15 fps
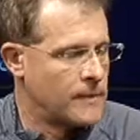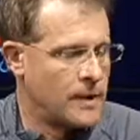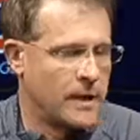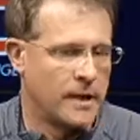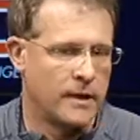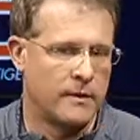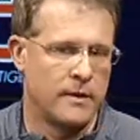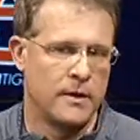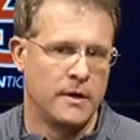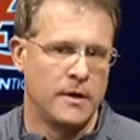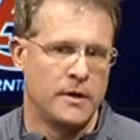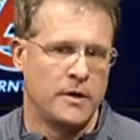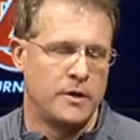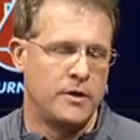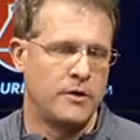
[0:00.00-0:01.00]
Yeah.
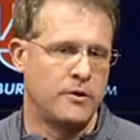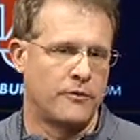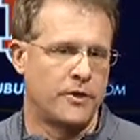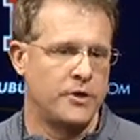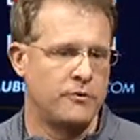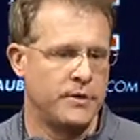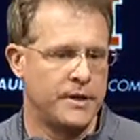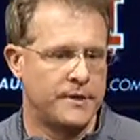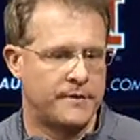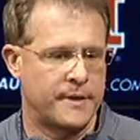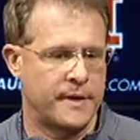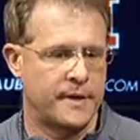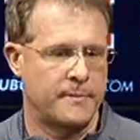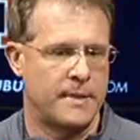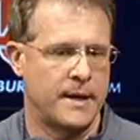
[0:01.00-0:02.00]
You know, the unique
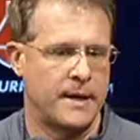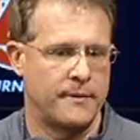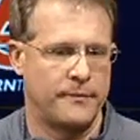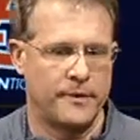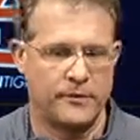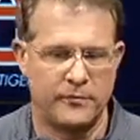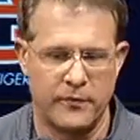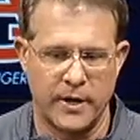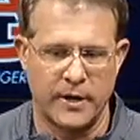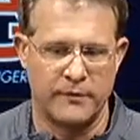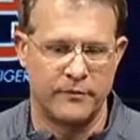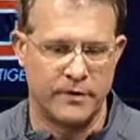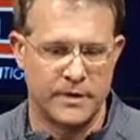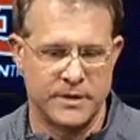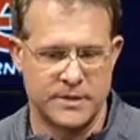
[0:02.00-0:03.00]
thing about this
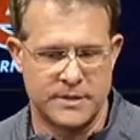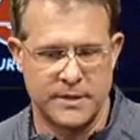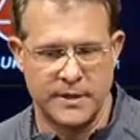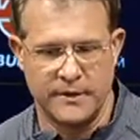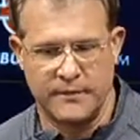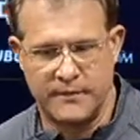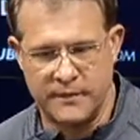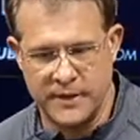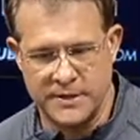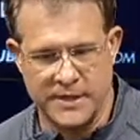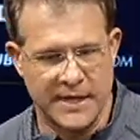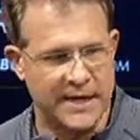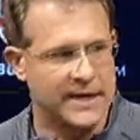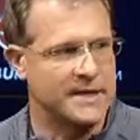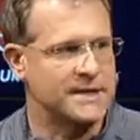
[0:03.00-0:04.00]
rivalry is if it's
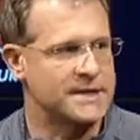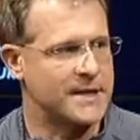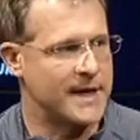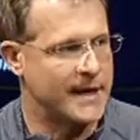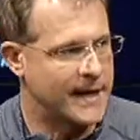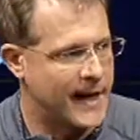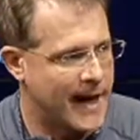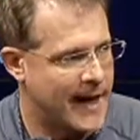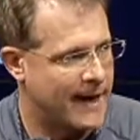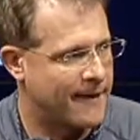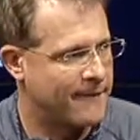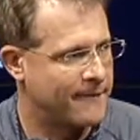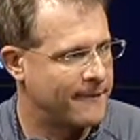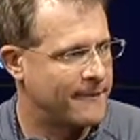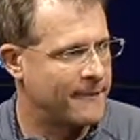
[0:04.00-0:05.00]
an in state guy,
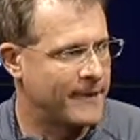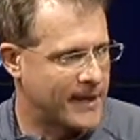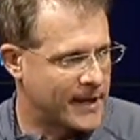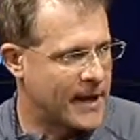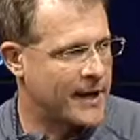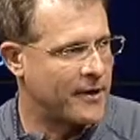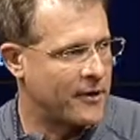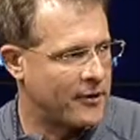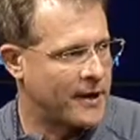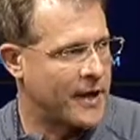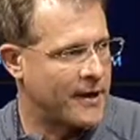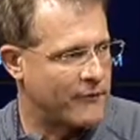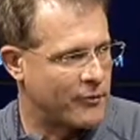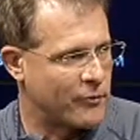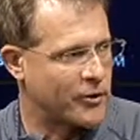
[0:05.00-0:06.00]
they kind of already
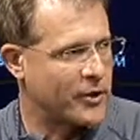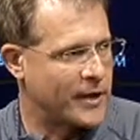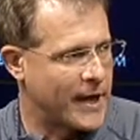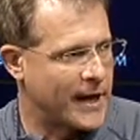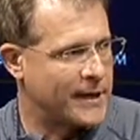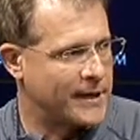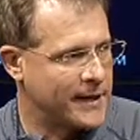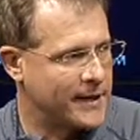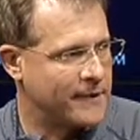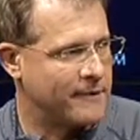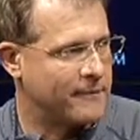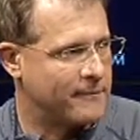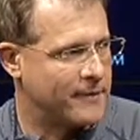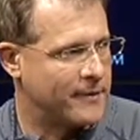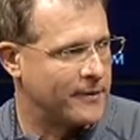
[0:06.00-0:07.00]
have a good idea
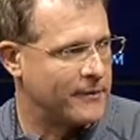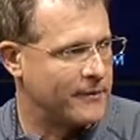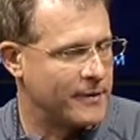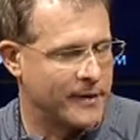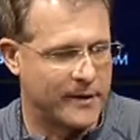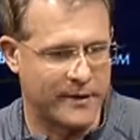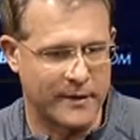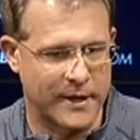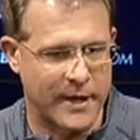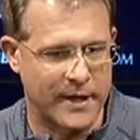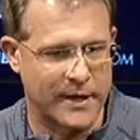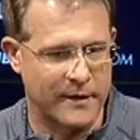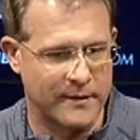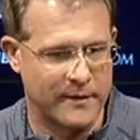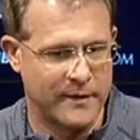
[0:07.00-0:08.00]
of uh,
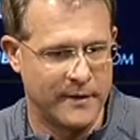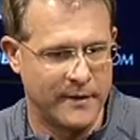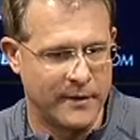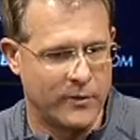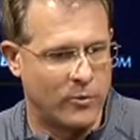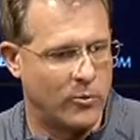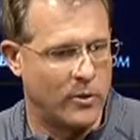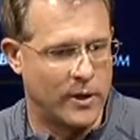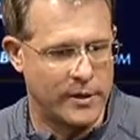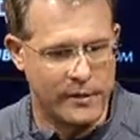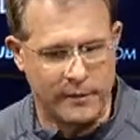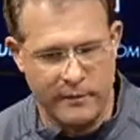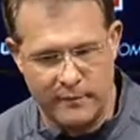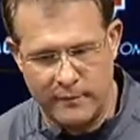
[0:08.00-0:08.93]
kind of what